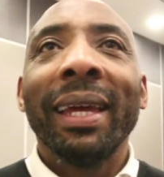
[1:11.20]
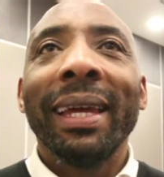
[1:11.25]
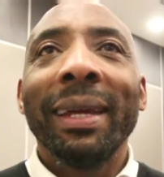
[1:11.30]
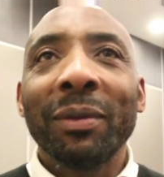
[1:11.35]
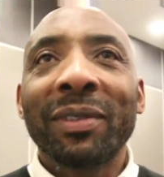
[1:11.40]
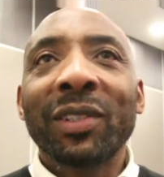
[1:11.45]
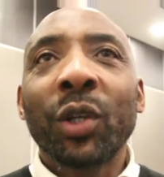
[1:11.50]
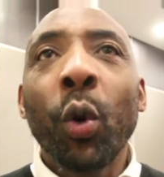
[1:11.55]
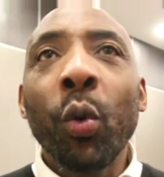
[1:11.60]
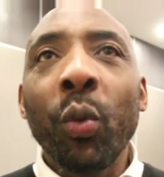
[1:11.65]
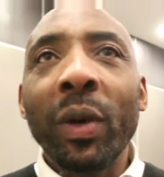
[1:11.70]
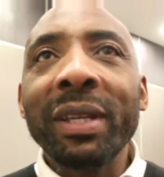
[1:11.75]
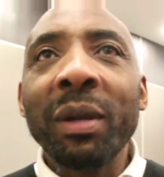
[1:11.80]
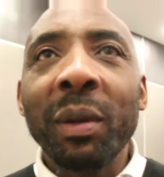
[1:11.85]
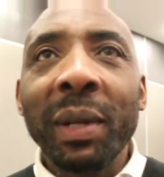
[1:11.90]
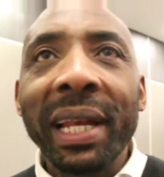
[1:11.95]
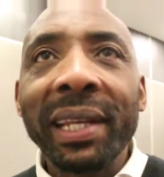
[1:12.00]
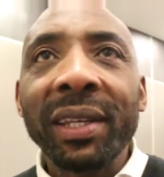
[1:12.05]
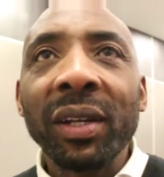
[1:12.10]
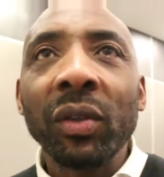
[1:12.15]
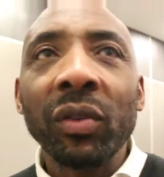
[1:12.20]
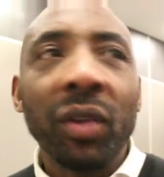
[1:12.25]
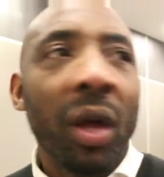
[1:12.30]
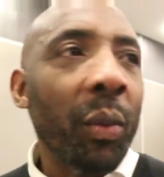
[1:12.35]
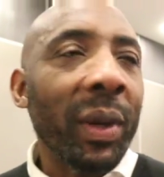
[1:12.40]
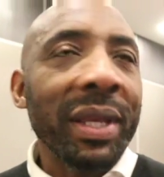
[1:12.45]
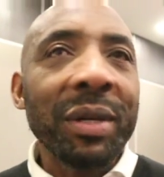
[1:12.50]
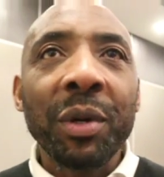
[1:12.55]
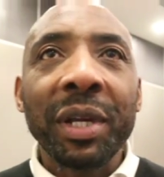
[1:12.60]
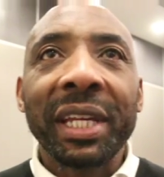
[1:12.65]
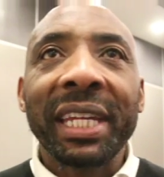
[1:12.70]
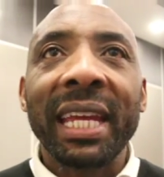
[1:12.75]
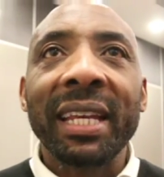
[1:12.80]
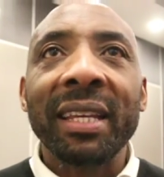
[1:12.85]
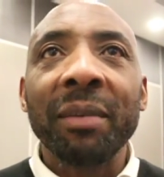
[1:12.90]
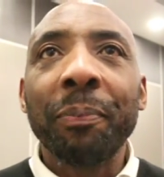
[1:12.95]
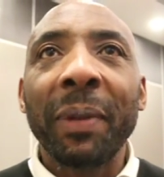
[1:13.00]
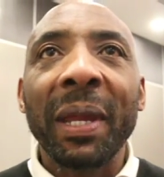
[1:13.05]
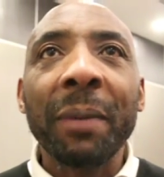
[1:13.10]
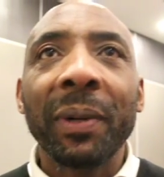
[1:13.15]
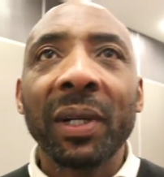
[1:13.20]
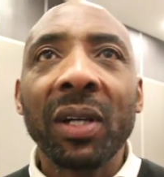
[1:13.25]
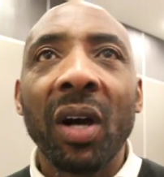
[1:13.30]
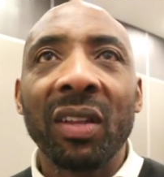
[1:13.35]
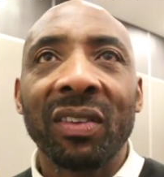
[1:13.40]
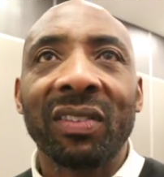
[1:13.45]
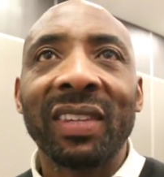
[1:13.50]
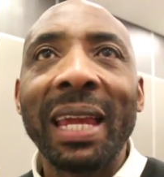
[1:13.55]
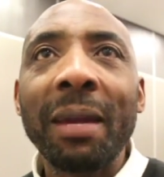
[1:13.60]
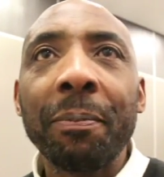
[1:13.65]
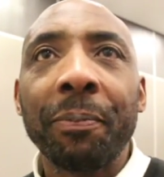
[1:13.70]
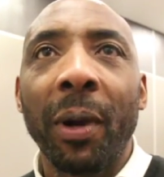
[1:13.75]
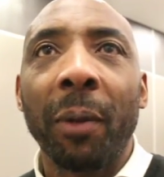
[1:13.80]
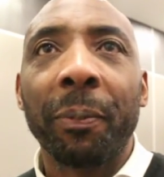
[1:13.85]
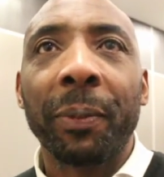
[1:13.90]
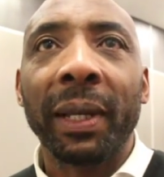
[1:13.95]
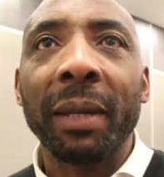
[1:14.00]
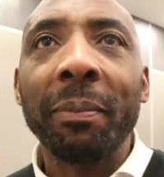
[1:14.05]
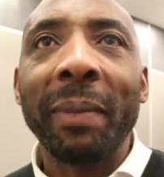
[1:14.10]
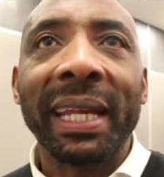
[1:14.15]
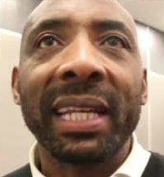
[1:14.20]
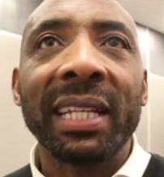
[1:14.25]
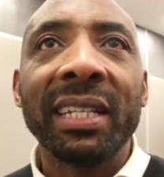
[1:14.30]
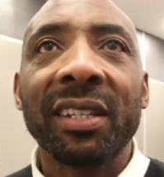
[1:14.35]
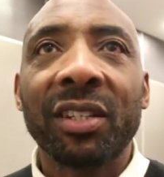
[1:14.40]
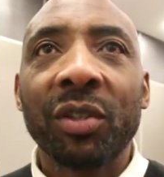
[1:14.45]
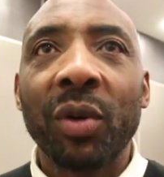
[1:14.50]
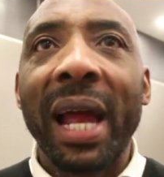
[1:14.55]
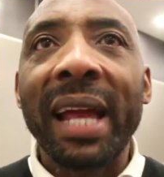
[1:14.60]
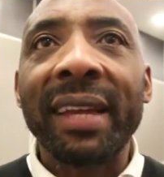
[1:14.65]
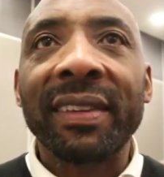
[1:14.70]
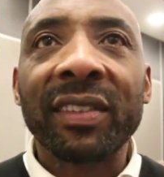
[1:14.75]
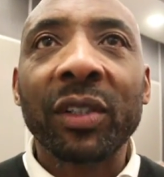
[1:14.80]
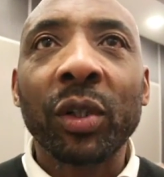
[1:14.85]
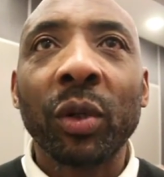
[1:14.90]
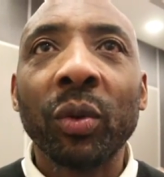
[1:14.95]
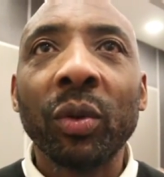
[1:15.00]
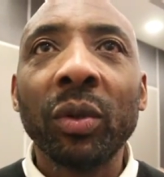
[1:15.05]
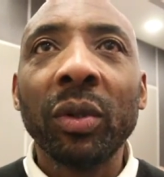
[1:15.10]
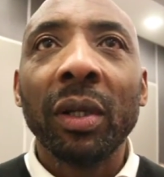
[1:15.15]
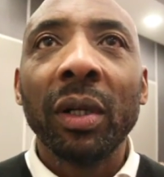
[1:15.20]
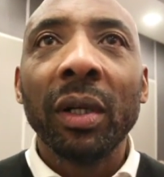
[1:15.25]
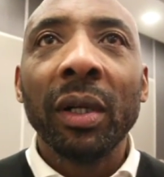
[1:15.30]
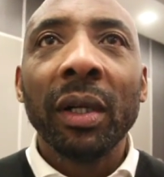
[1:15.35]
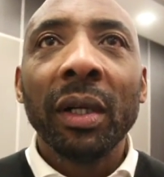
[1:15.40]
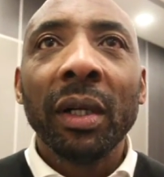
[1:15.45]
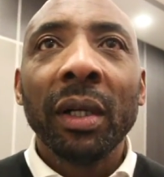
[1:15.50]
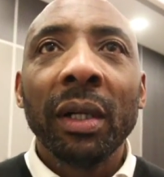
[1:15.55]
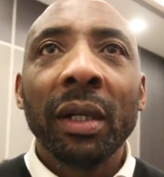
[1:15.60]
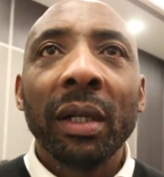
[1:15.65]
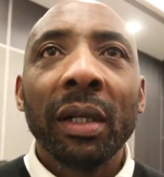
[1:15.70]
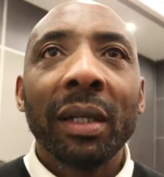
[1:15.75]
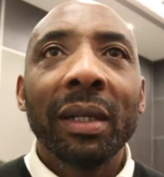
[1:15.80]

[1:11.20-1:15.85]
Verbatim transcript: It was cool when you were an adult, not when you were a kid and people can't say it properly, making you cry at school. Ivanson.